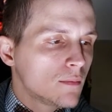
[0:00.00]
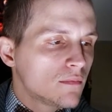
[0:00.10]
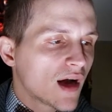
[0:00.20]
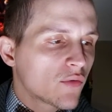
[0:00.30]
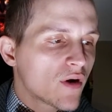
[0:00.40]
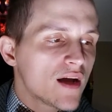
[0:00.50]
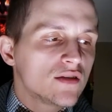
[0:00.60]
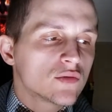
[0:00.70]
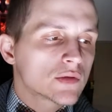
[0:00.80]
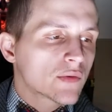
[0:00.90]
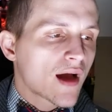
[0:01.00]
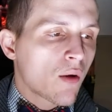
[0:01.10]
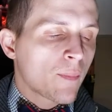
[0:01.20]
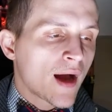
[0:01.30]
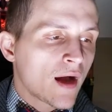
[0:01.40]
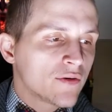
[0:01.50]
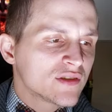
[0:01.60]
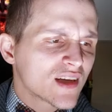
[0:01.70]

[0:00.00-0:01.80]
My rage was without bounds.